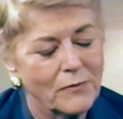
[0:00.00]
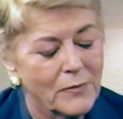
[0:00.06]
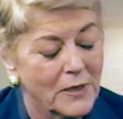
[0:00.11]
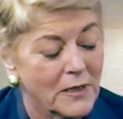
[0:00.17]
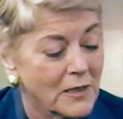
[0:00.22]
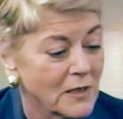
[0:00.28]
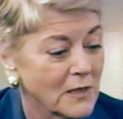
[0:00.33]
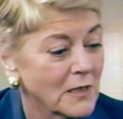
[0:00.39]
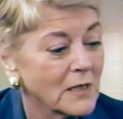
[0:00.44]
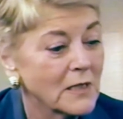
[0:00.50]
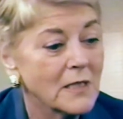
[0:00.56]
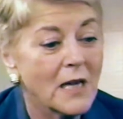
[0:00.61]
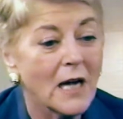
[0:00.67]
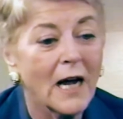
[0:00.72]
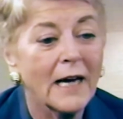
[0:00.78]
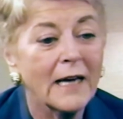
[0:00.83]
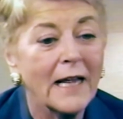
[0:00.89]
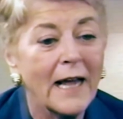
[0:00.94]
place did
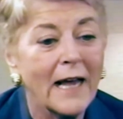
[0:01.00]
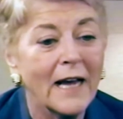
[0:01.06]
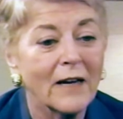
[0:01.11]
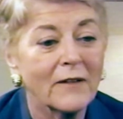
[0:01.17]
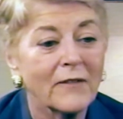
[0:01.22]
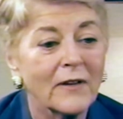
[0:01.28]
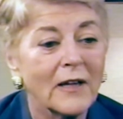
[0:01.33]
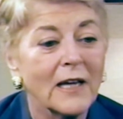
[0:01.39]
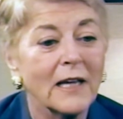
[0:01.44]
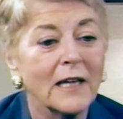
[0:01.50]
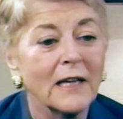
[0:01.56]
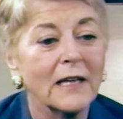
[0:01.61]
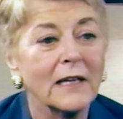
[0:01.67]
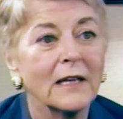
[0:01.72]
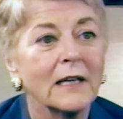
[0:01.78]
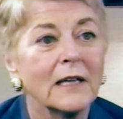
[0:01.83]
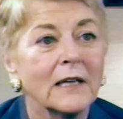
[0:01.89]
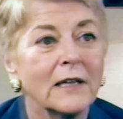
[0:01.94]
not have
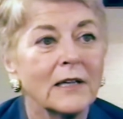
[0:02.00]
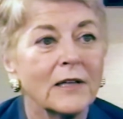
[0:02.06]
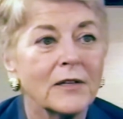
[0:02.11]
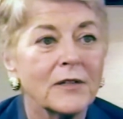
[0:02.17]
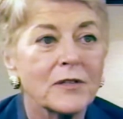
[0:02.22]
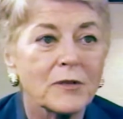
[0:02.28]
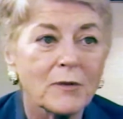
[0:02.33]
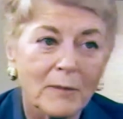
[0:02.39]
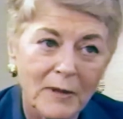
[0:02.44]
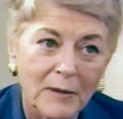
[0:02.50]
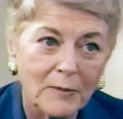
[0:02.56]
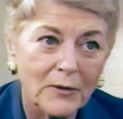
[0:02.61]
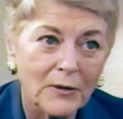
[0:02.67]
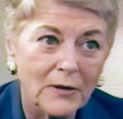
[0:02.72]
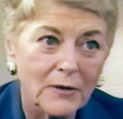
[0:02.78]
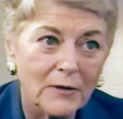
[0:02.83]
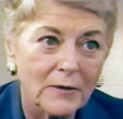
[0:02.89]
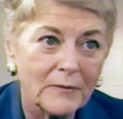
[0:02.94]
a swimming
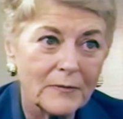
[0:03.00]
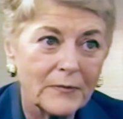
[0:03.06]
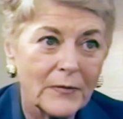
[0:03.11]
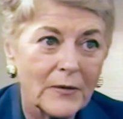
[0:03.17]
program,